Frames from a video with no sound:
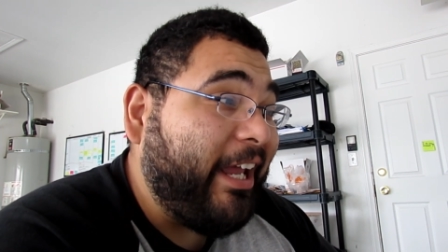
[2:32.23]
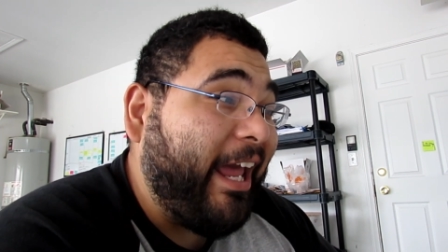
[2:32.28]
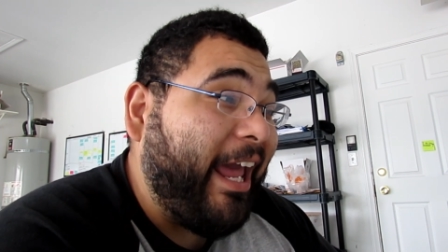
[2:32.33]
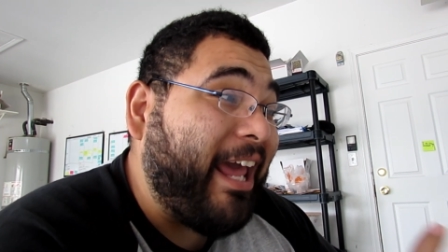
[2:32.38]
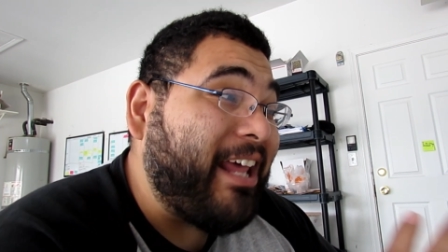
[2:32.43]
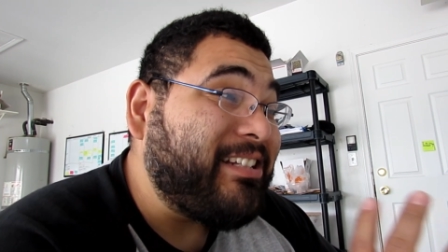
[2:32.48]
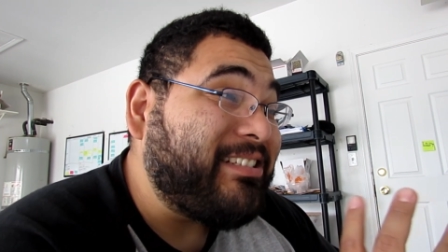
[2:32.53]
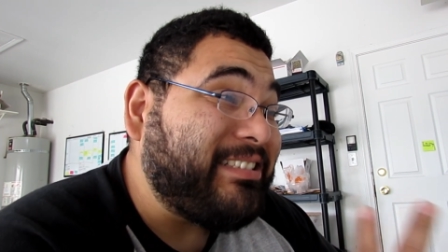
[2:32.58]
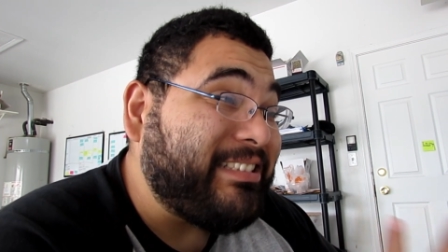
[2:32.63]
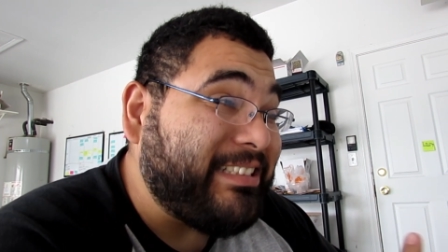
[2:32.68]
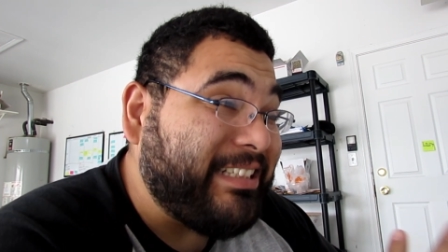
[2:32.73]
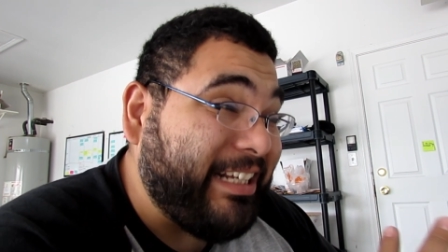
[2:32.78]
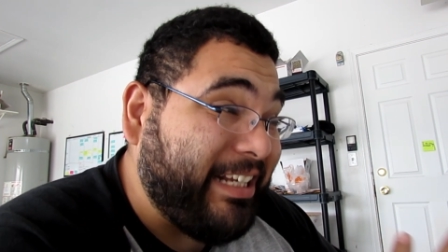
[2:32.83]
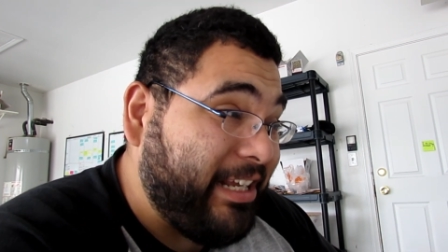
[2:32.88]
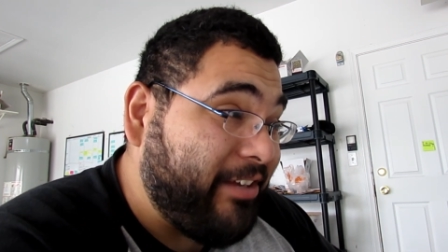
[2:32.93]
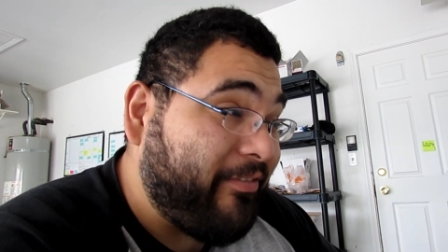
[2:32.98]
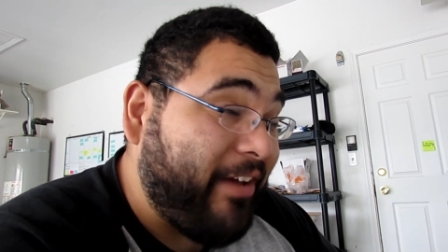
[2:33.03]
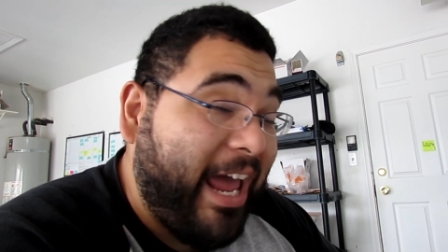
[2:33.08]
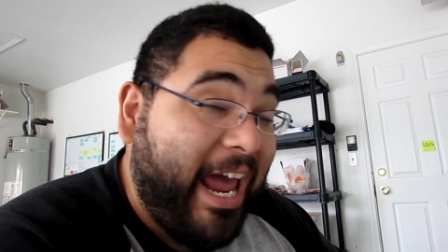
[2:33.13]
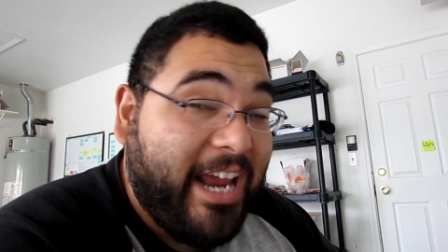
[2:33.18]
and
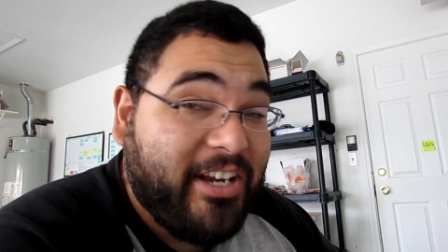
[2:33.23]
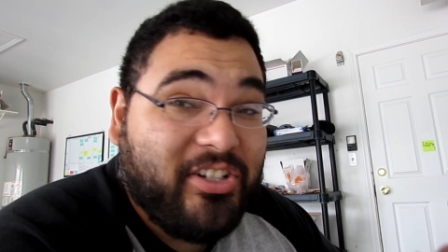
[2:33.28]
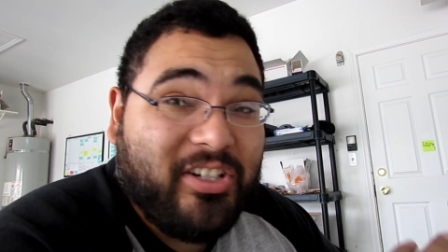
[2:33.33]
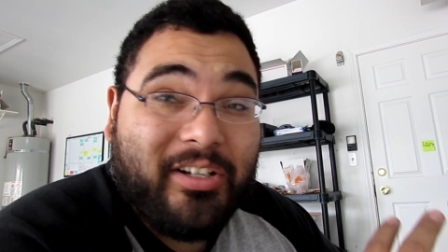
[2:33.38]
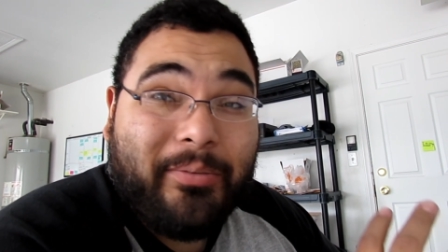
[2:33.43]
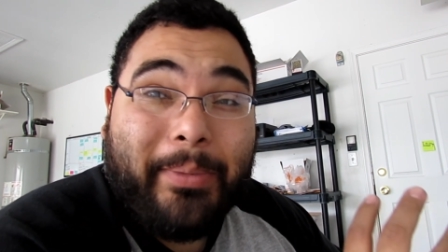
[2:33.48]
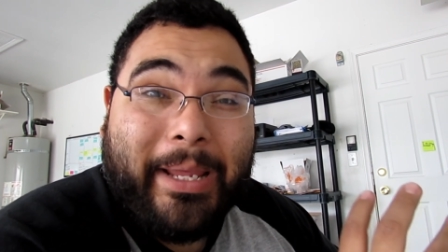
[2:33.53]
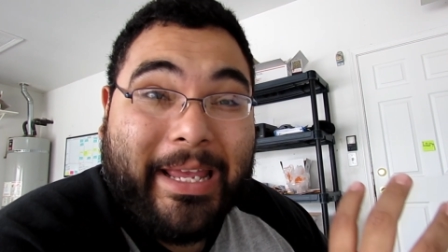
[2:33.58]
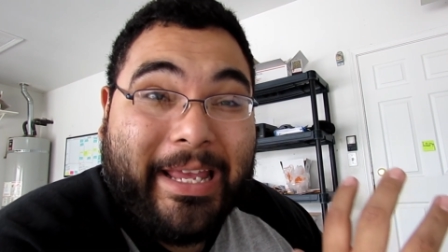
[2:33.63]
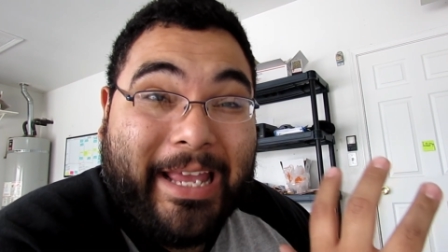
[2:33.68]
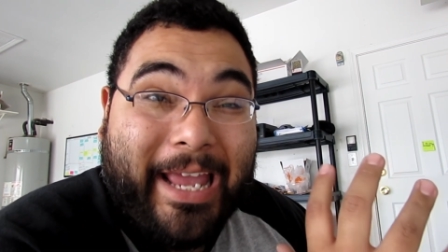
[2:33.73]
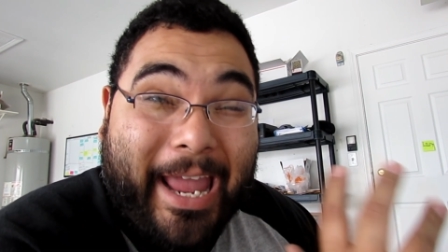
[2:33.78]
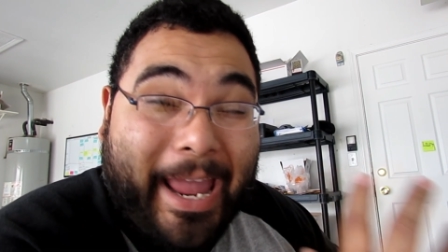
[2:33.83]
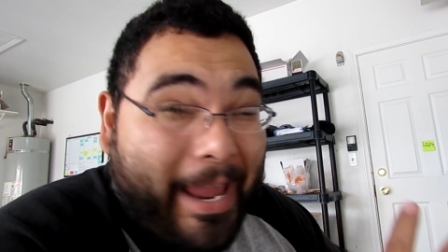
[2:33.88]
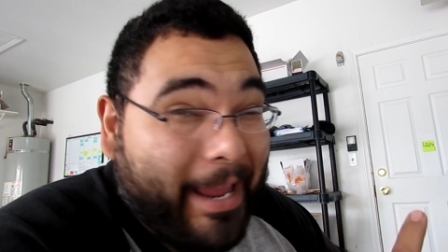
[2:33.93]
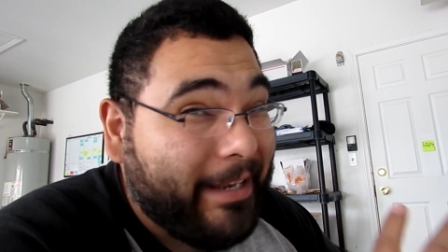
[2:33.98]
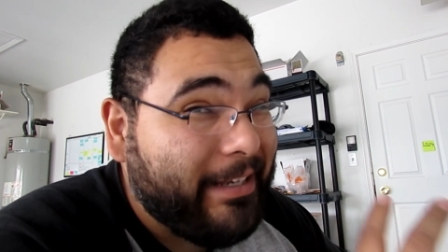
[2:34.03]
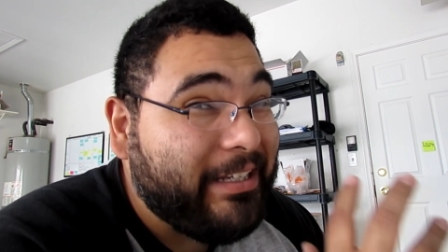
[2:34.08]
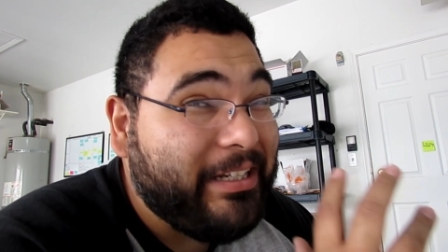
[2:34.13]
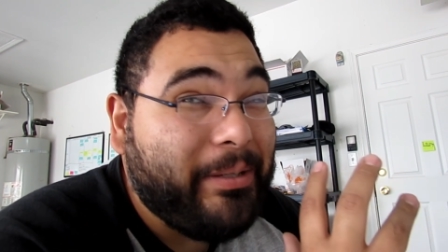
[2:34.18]
see if I actually make
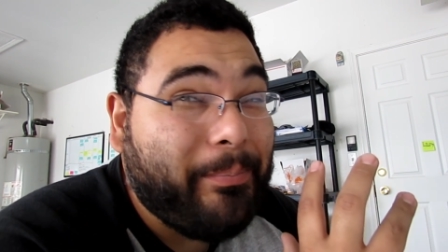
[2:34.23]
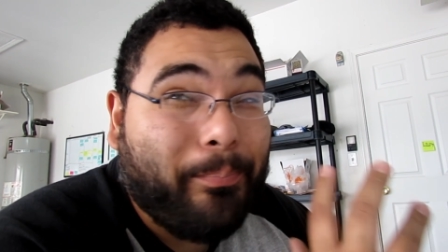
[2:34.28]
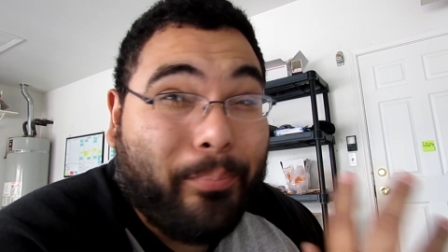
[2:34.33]
any